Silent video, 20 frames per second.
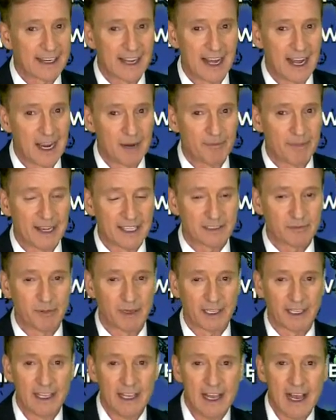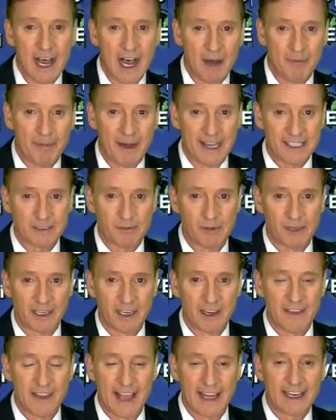not a high possibility, a
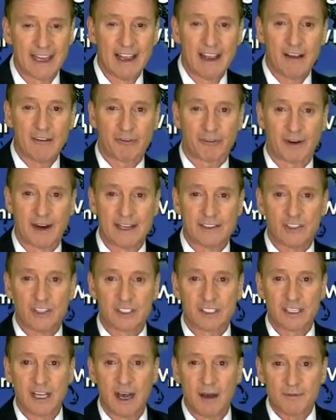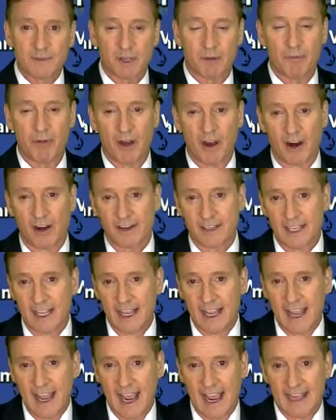possibility that Fred just comes apart
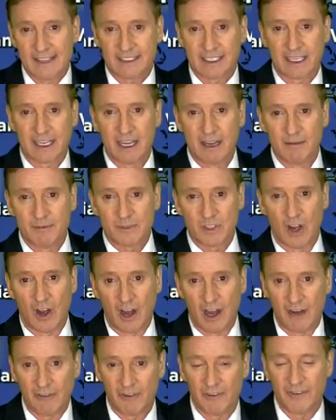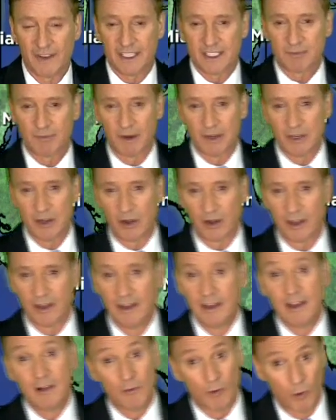as it comes off of
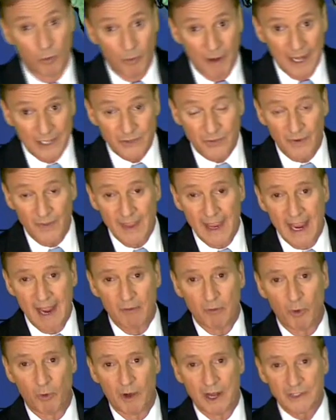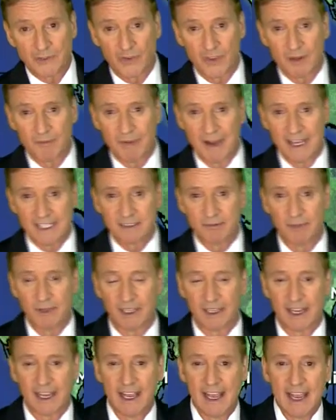Hispaniola. We'll watch for that. We'll watch for the
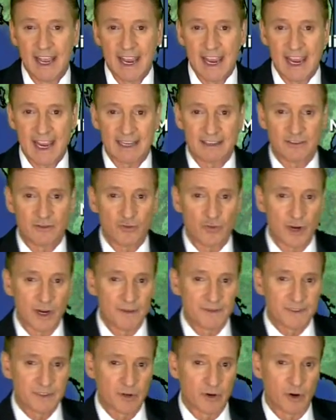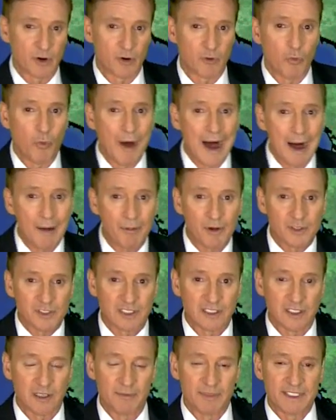possibility it drifts or
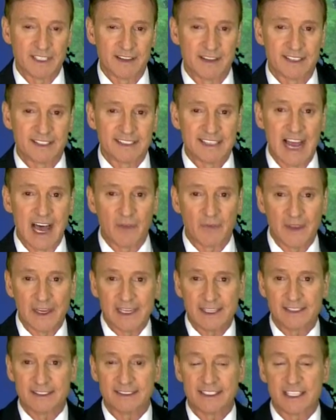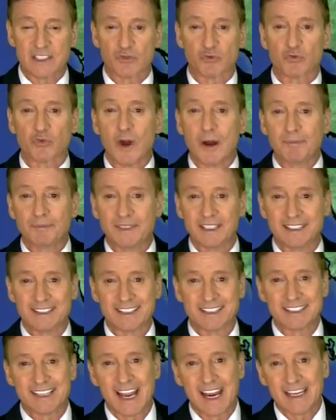wobbles a little bit to the south in its
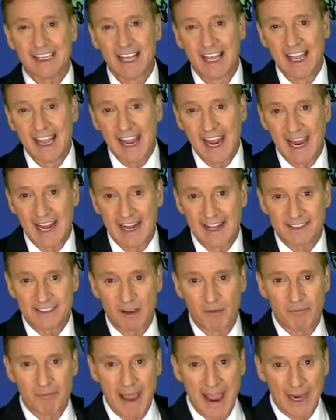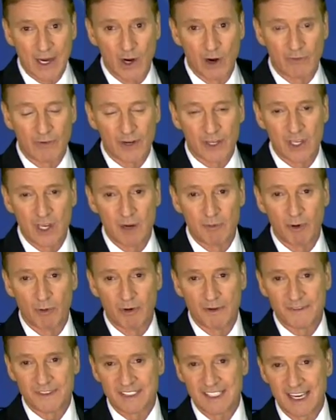disrupted state and ends up back over Cuba.
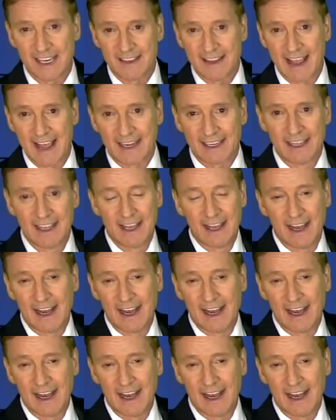We've seen that,